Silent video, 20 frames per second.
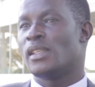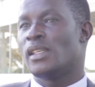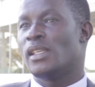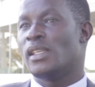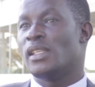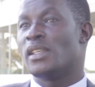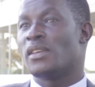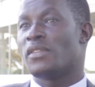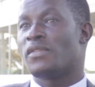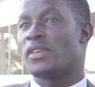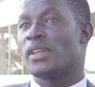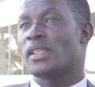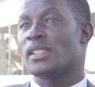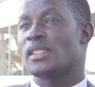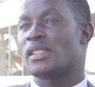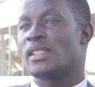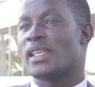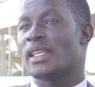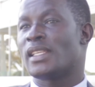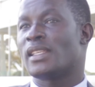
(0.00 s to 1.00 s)
in the
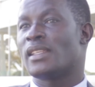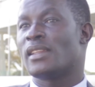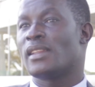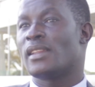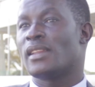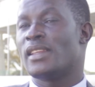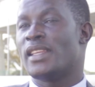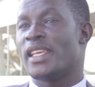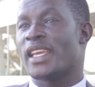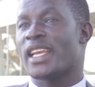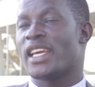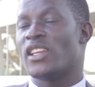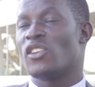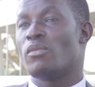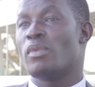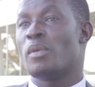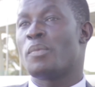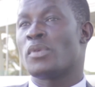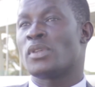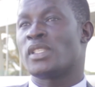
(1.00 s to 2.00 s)
face that they
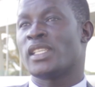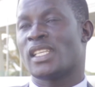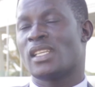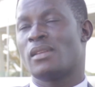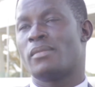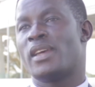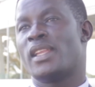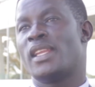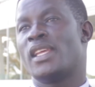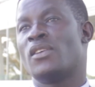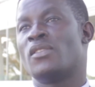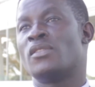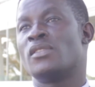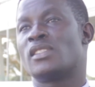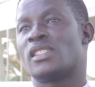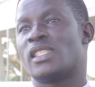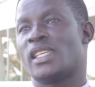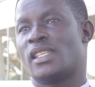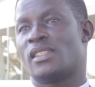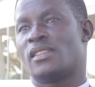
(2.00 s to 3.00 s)
cannot be protected by their own
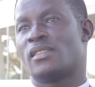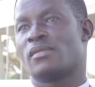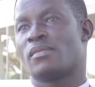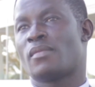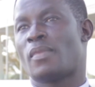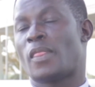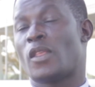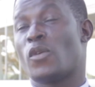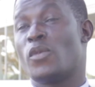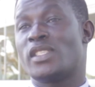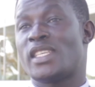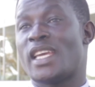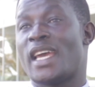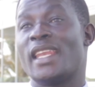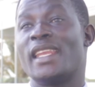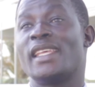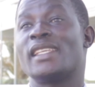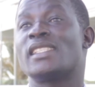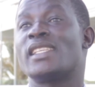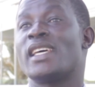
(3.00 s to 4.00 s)
states, which I
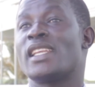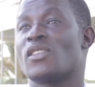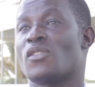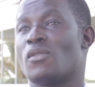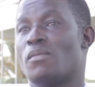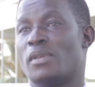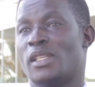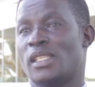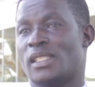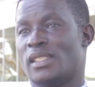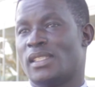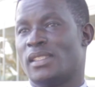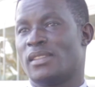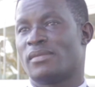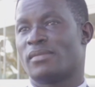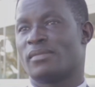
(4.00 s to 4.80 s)
understand completely.